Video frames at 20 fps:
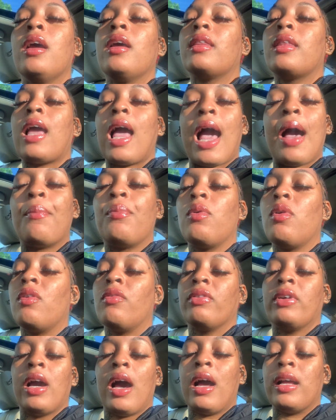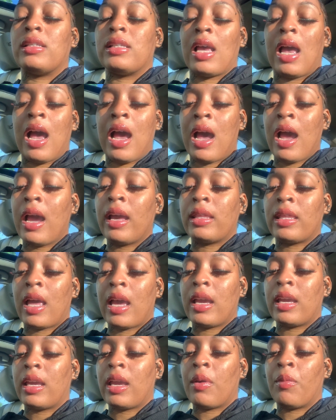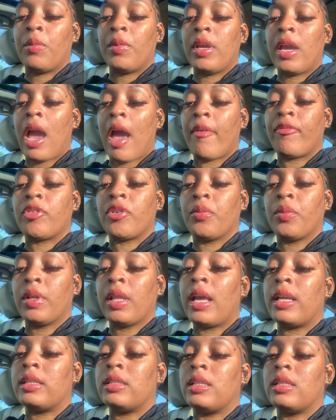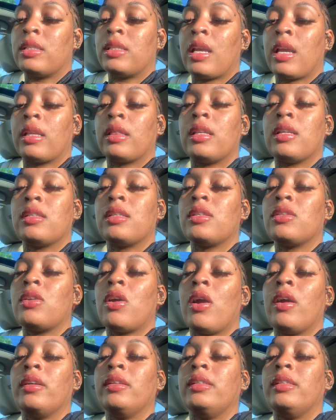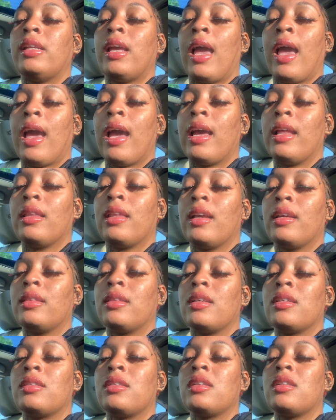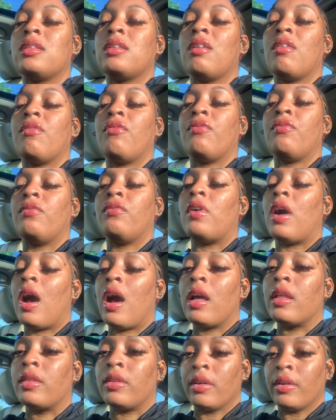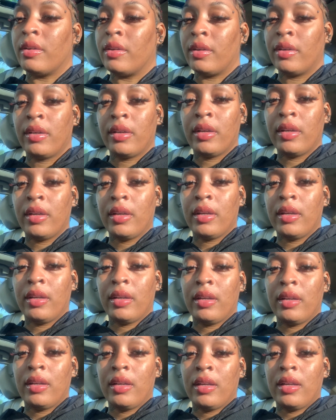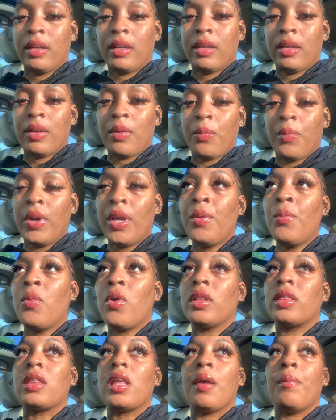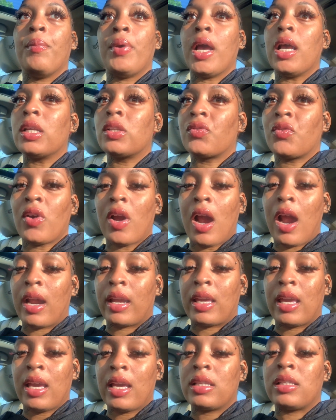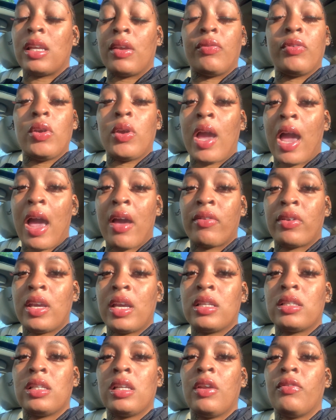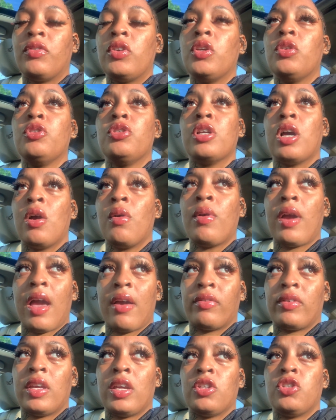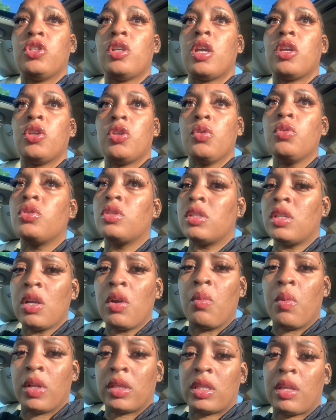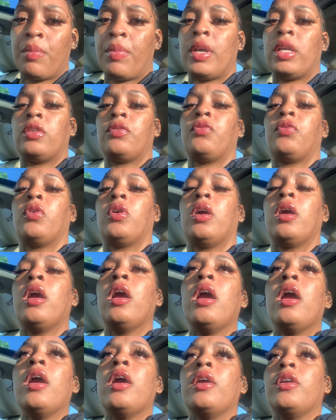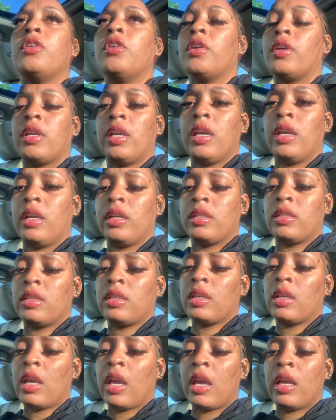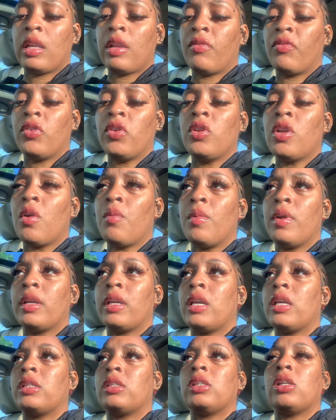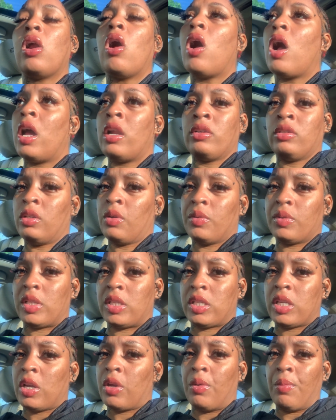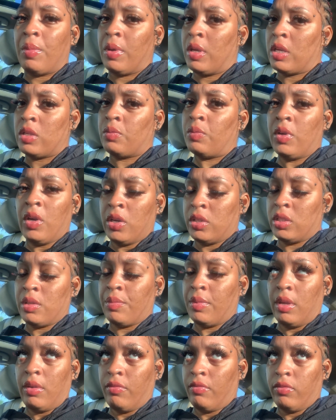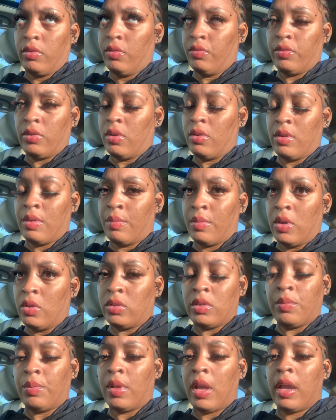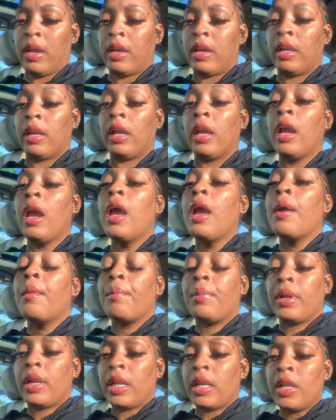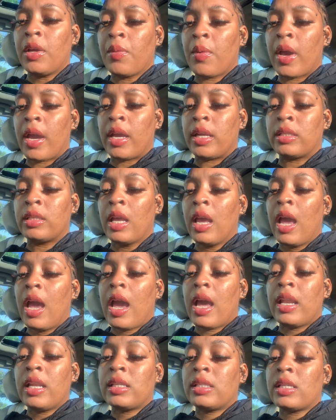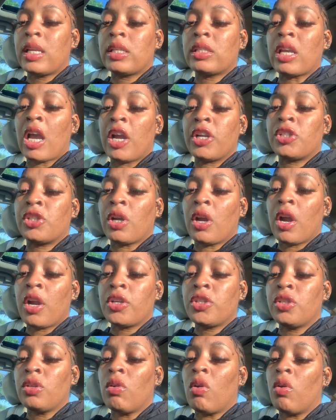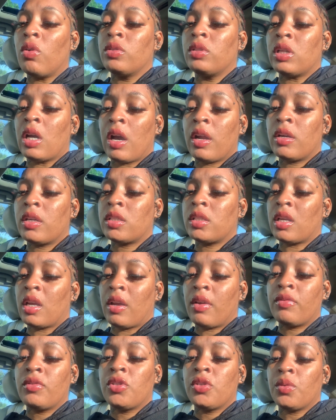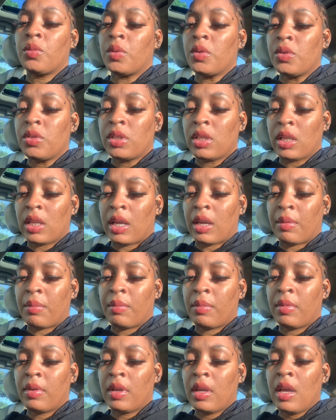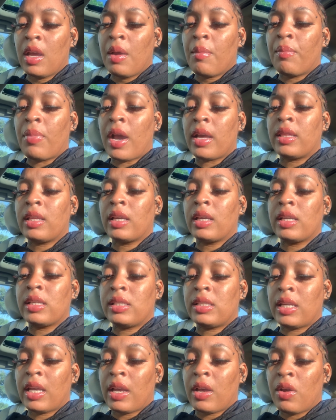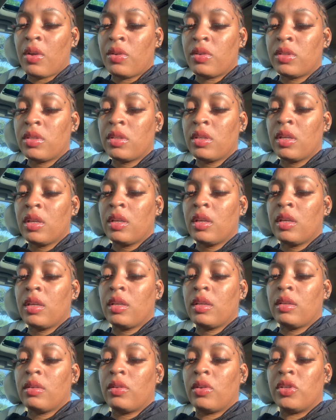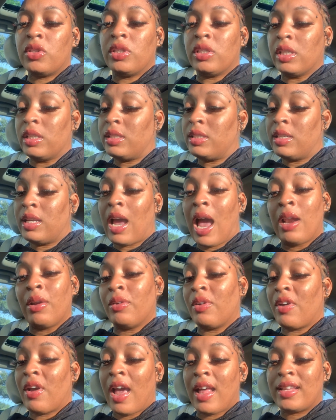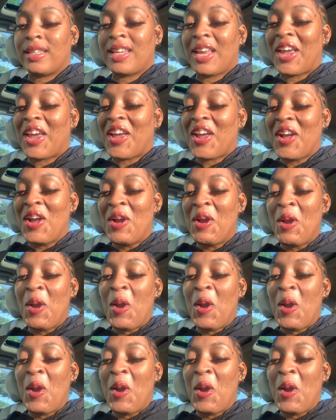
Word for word: the apple of God's eye. Like, and we have to realize this, like, this is our dad. Like, this is the father we want the best for our kids if you have kids and if you don't have kids yet you still want the best for your kids and if you don't want kids at all i don't know what to tell you because we are to be fruitful and multiply honey but anyways and it says i charge you o daughters of jerusalem by the gazelles or just i don't know how to say it